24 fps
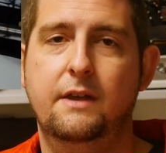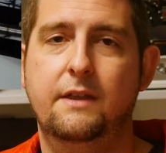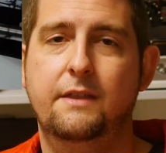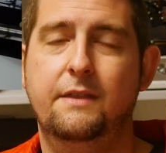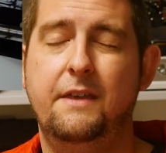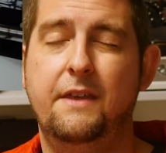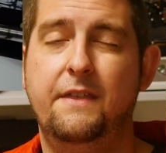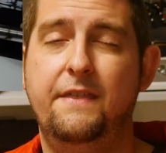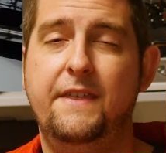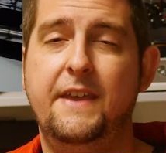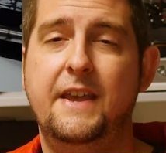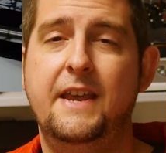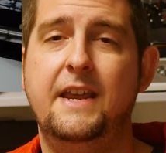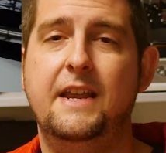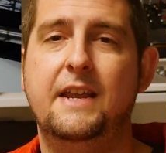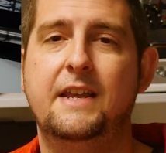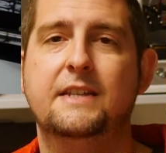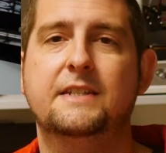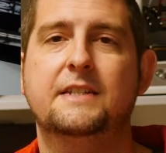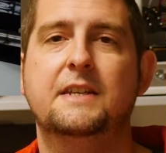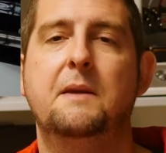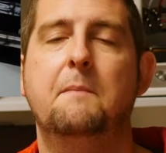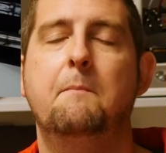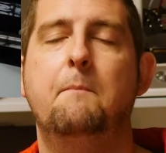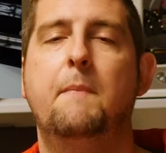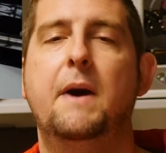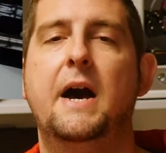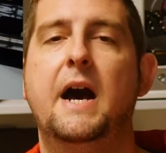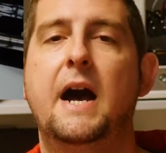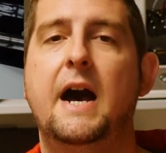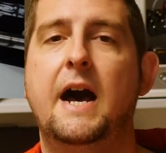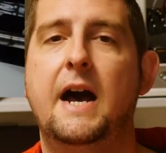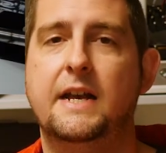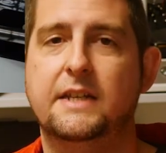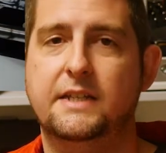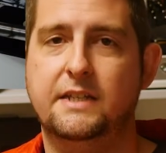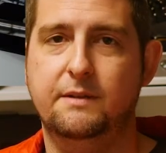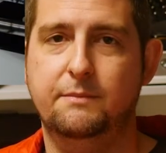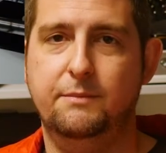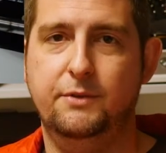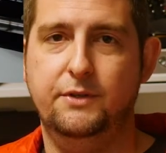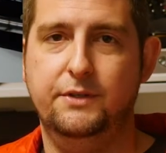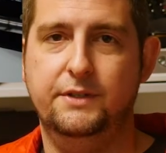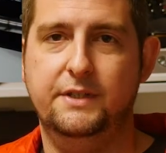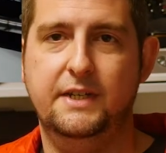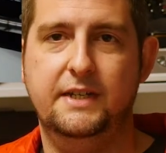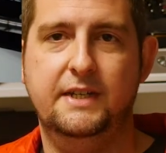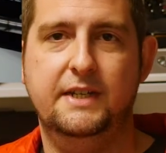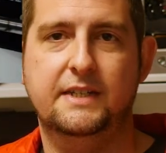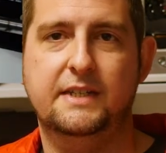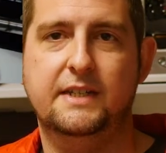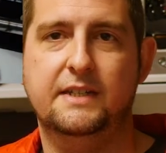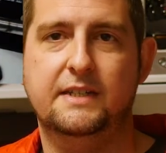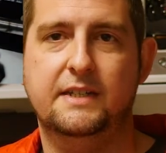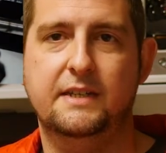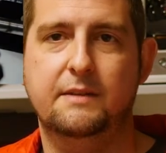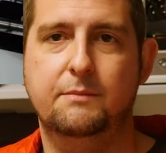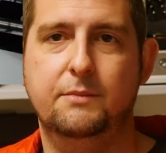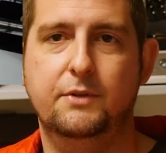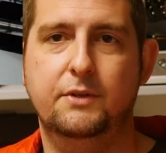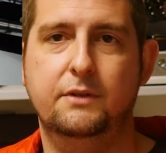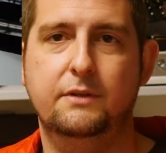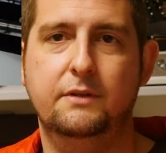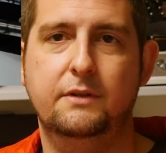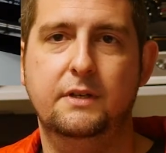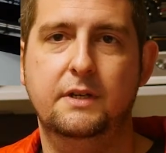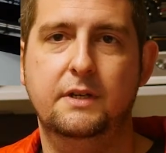The thing is impossible to disassemble.